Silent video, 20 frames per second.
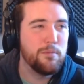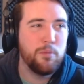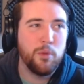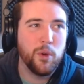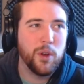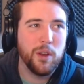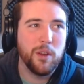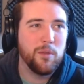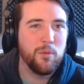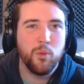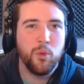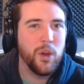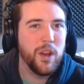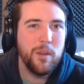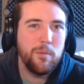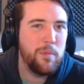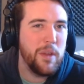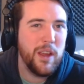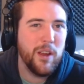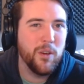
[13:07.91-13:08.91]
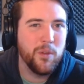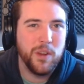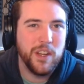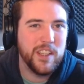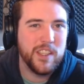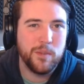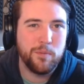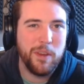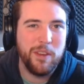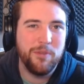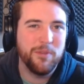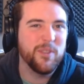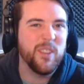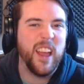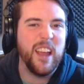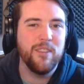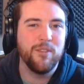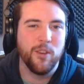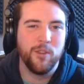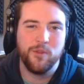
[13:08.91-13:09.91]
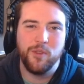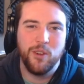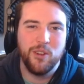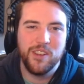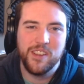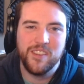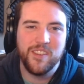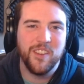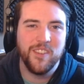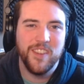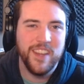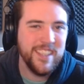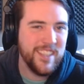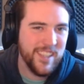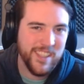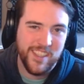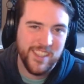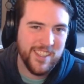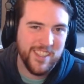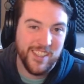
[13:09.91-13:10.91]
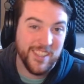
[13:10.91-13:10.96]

Would it would it be, or would it just be flavorful and delicious,